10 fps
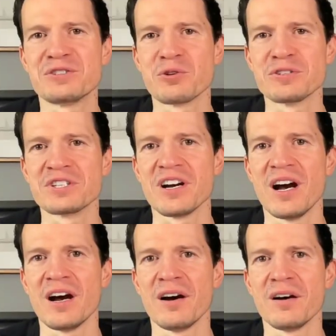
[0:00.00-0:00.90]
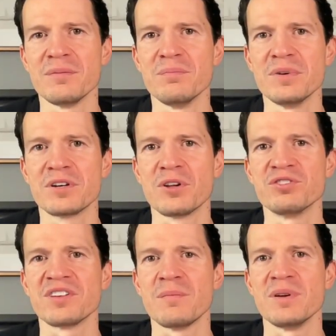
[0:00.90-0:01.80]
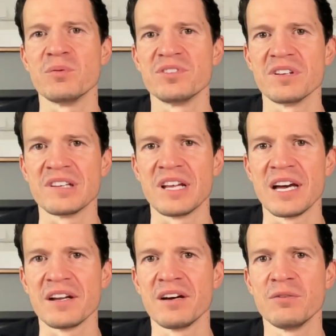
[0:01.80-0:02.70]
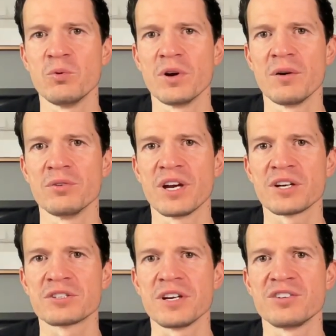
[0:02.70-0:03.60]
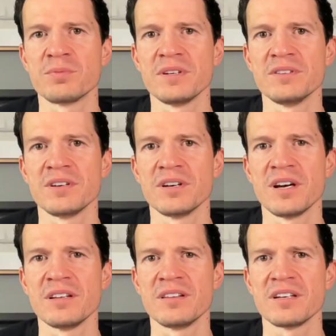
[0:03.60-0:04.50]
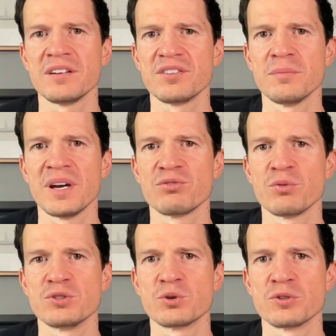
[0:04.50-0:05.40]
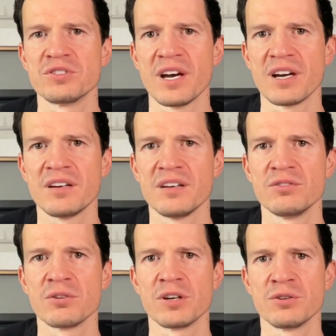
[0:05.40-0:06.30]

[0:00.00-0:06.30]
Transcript: Georgia. Uh, the closest I've been was Atlanta, where I was actually I spent uh, I think I did a semester at Georgia Tech during